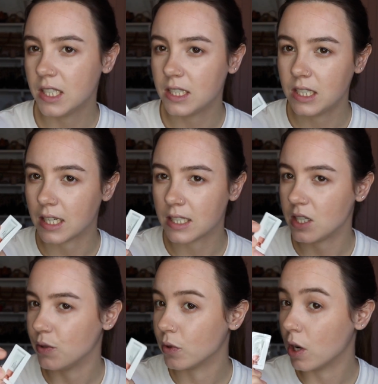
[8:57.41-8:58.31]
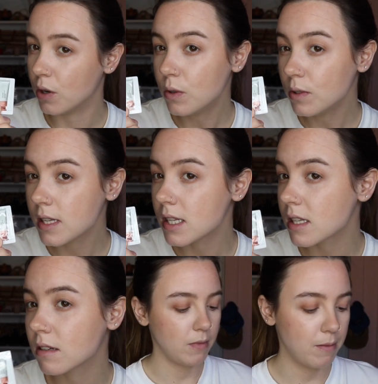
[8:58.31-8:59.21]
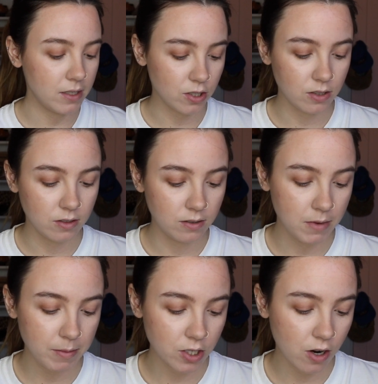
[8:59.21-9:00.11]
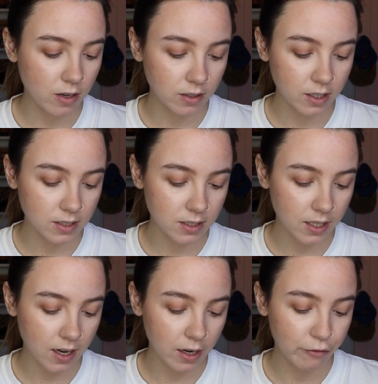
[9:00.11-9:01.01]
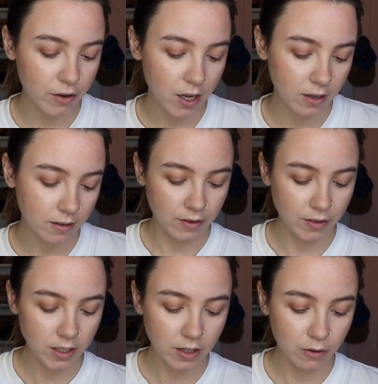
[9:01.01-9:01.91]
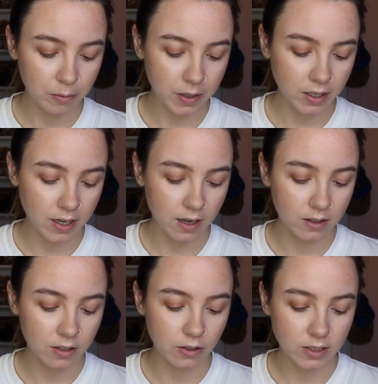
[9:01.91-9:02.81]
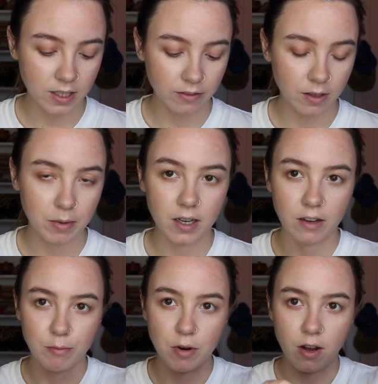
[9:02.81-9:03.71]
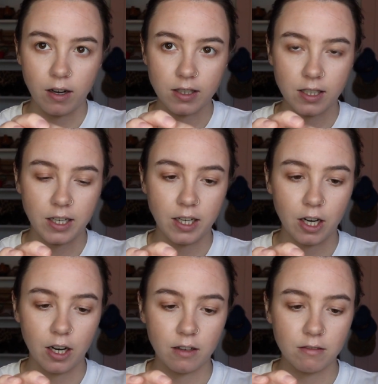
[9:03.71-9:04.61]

dusty rose. Maybe Dawn, because it's like kind of fun. I feel like there would definitely be enough product in here